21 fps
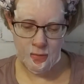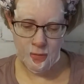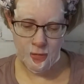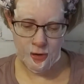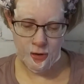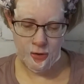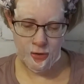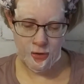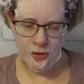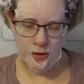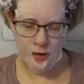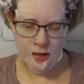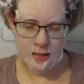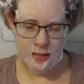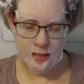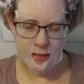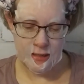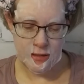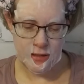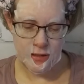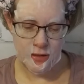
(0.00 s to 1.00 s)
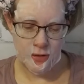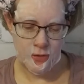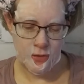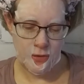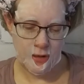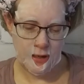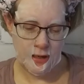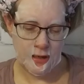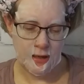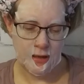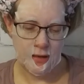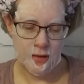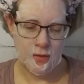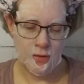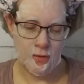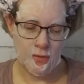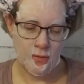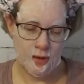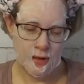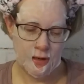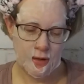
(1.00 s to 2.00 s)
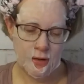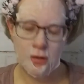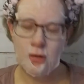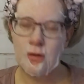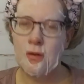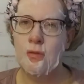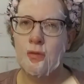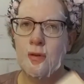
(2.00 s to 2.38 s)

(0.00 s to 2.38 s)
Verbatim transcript: moisturizing, toning, and wrinkle